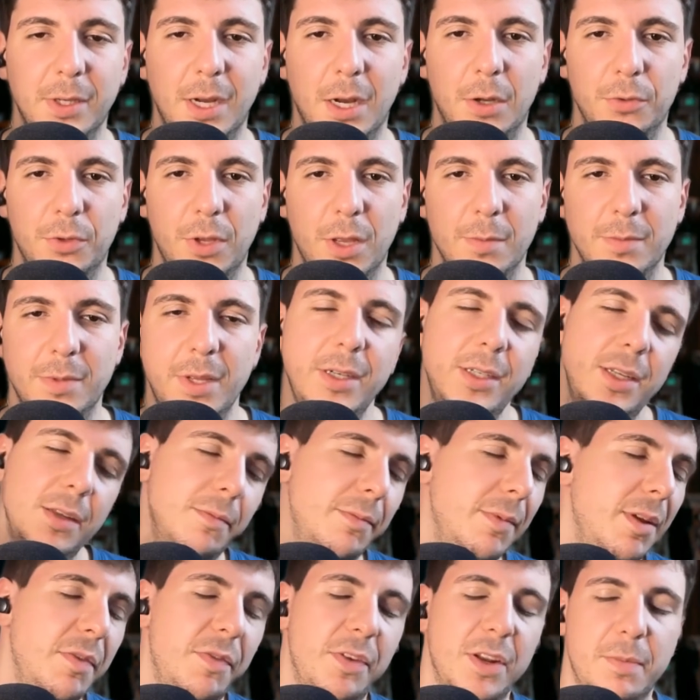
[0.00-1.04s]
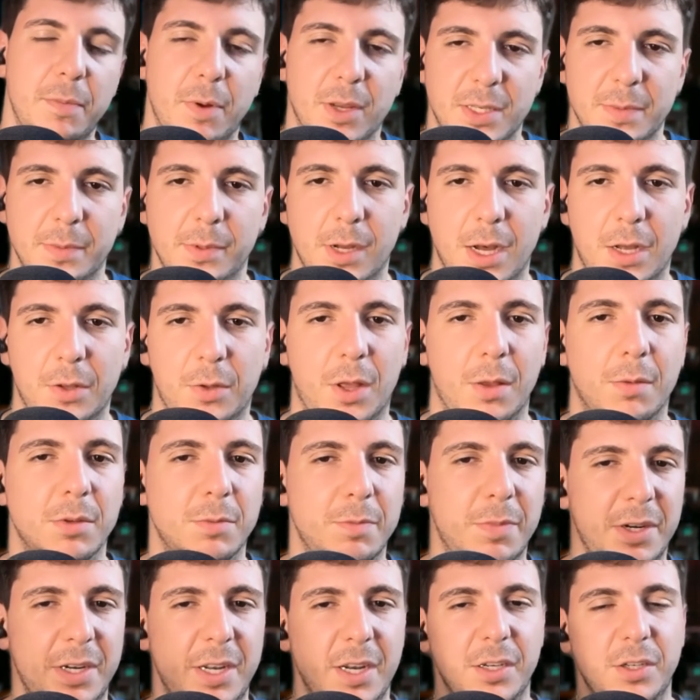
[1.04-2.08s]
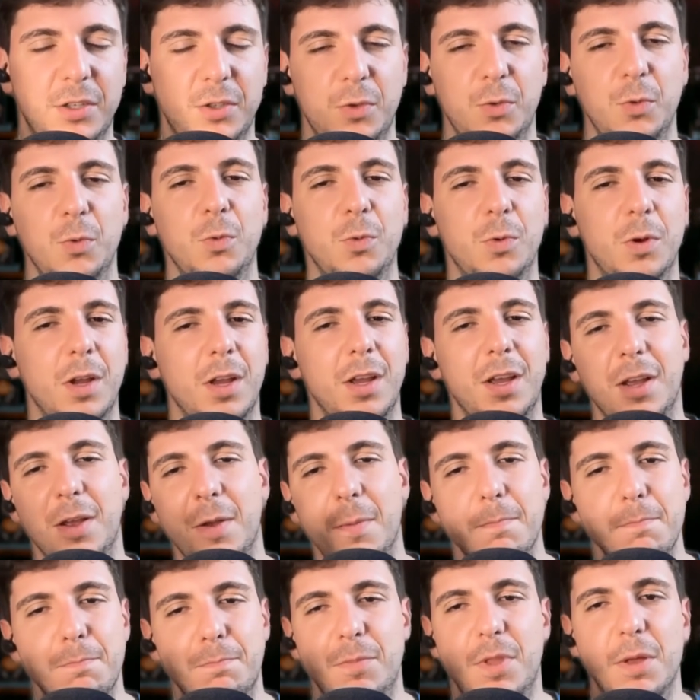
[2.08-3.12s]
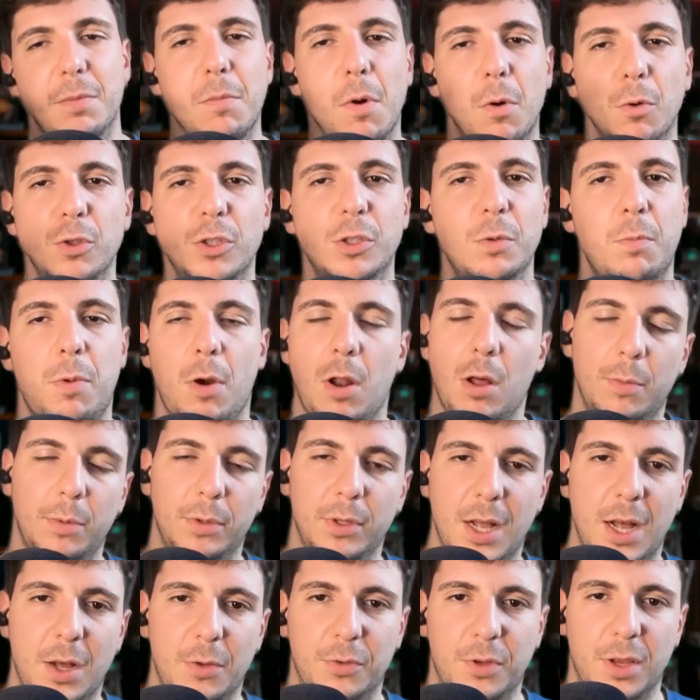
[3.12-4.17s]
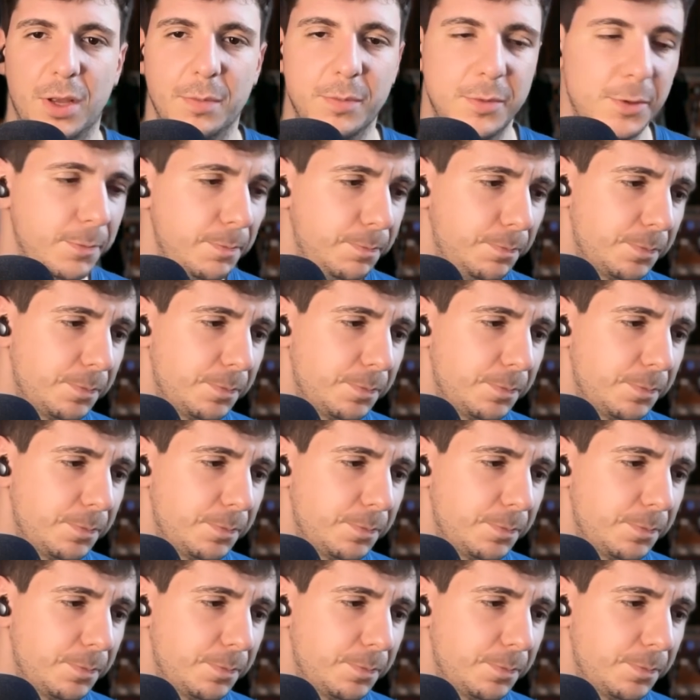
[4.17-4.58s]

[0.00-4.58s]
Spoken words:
outcomes. There's an infinite possible outcomes, but there's two the most probable outcomes.